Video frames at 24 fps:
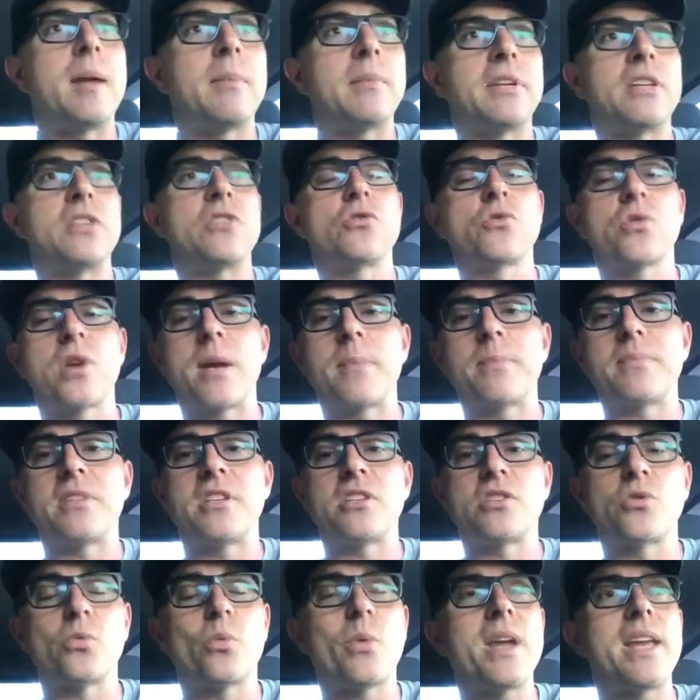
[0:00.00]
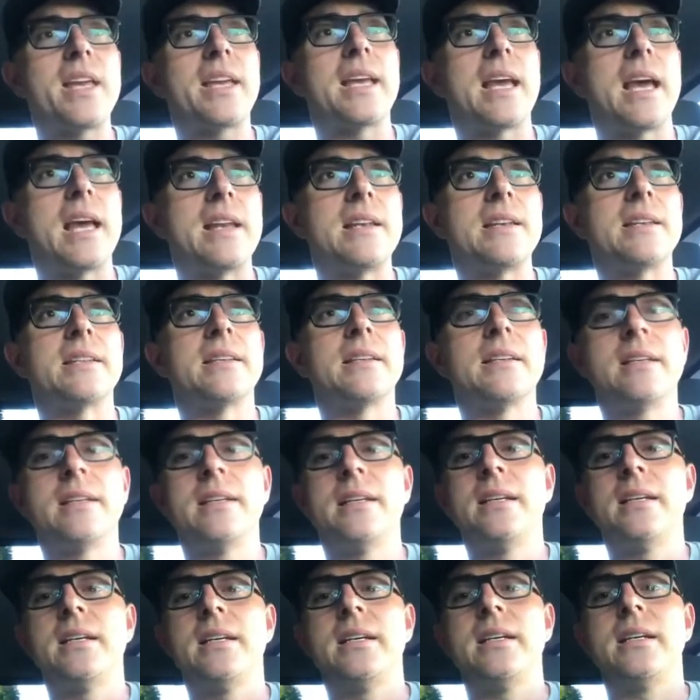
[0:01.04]
family trip this weekend
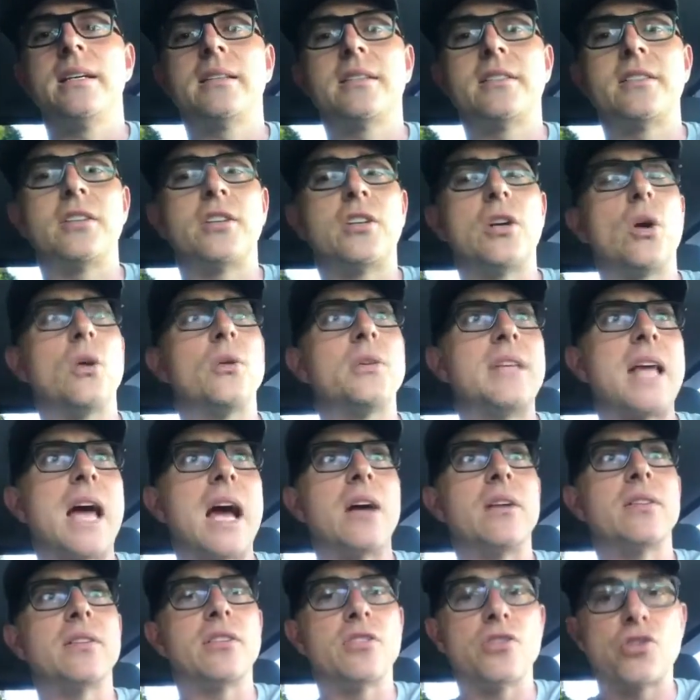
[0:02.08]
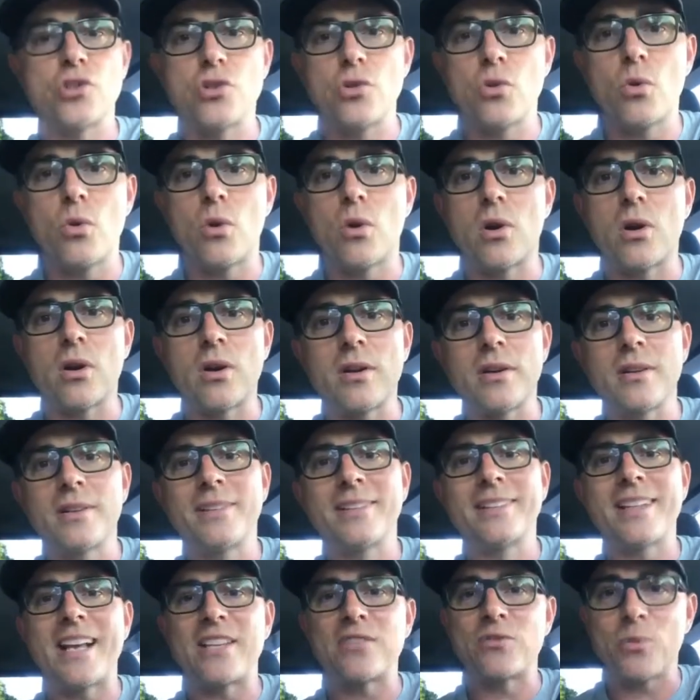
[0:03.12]
to go down the shore.
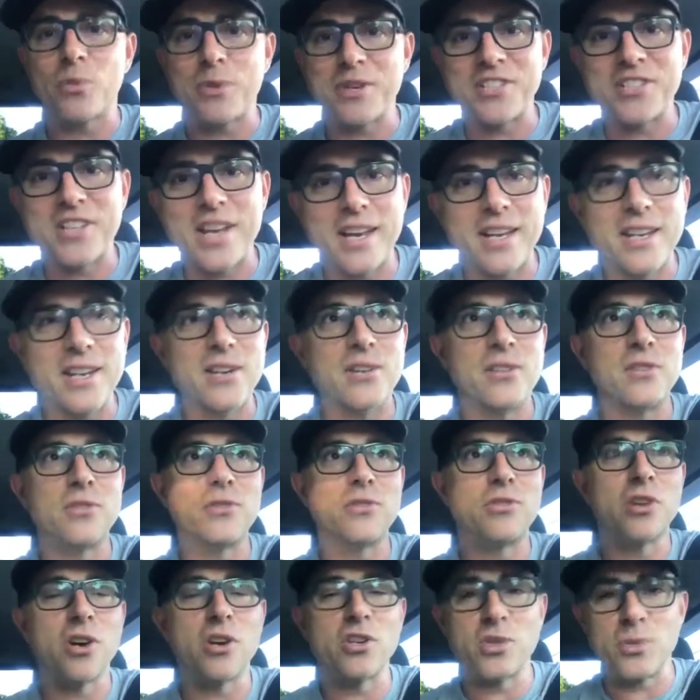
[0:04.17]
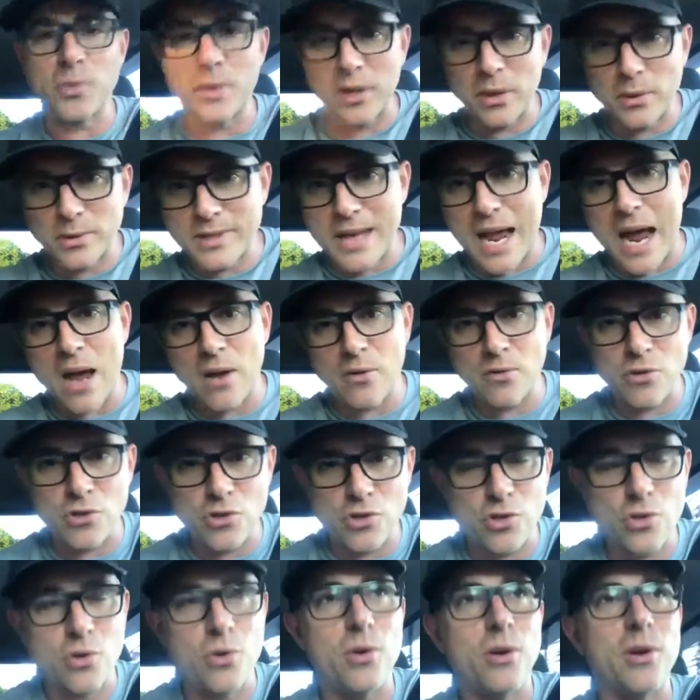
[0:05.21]
That's what we say here in New Jersey. We go down
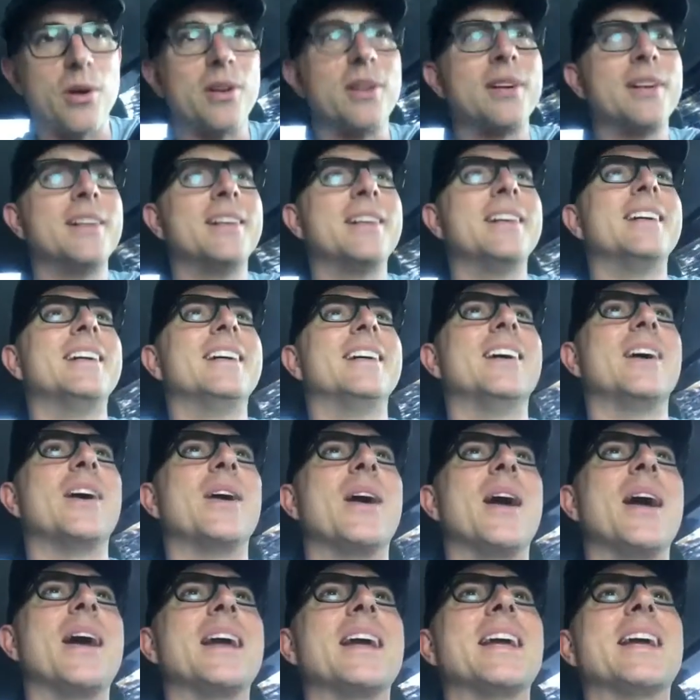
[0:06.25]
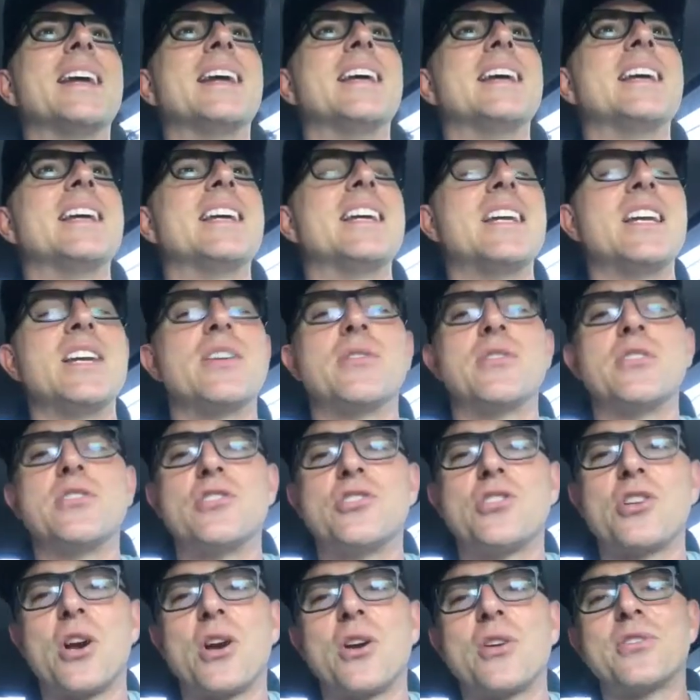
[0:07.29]
the shore, all right, here
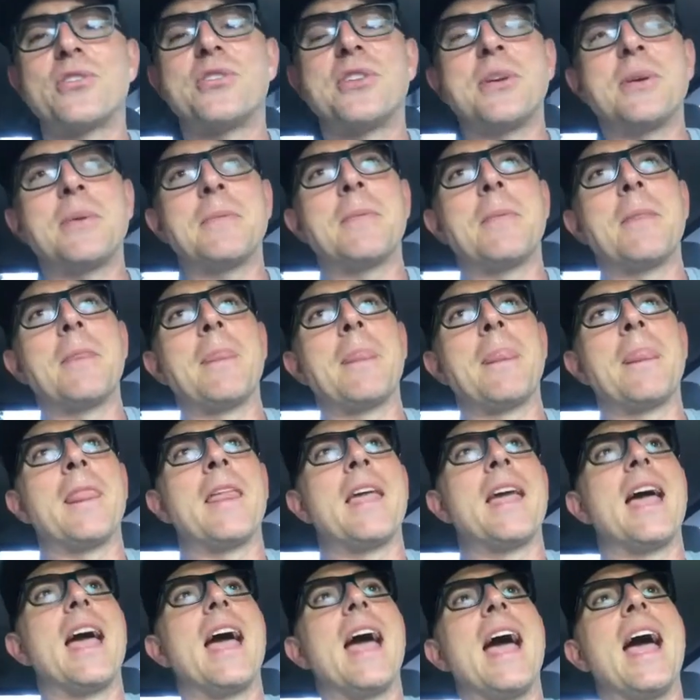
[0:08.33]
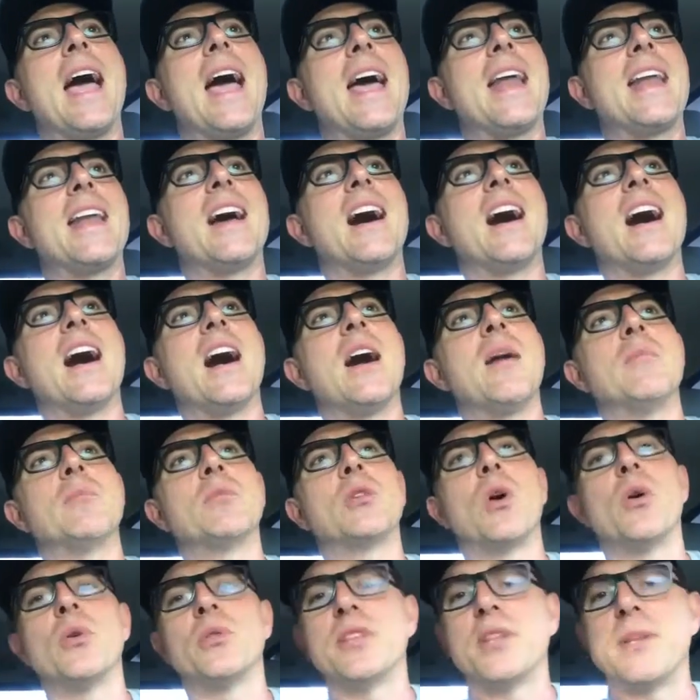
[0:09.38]
in Jersey. And uh,
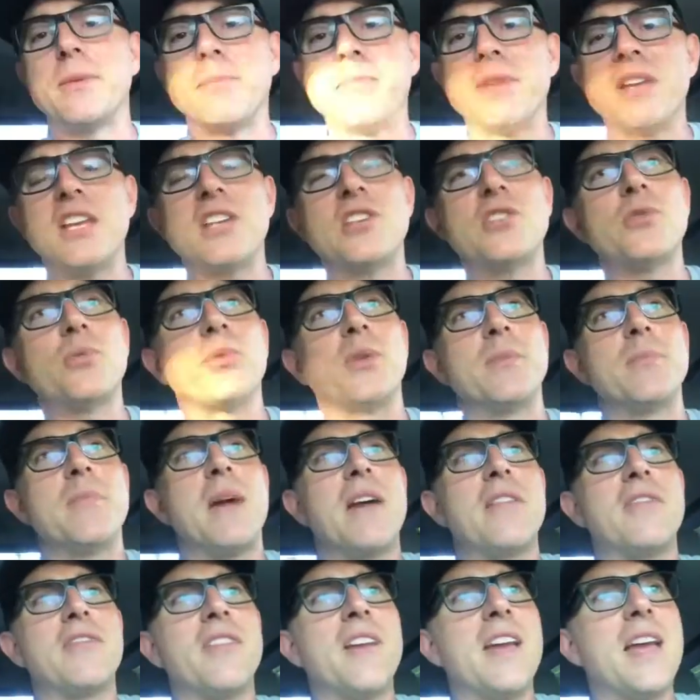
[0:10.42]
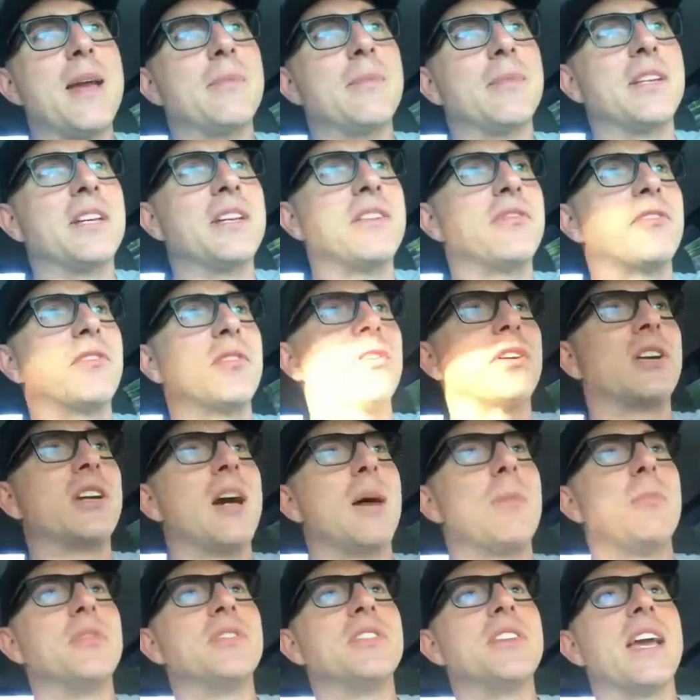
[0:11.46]
I'm going to the beach with my family for a
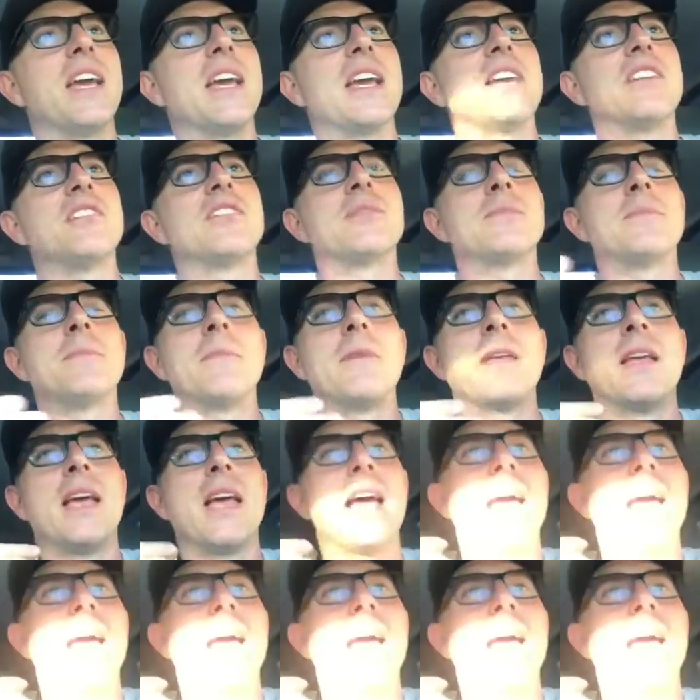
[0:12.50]
couple days.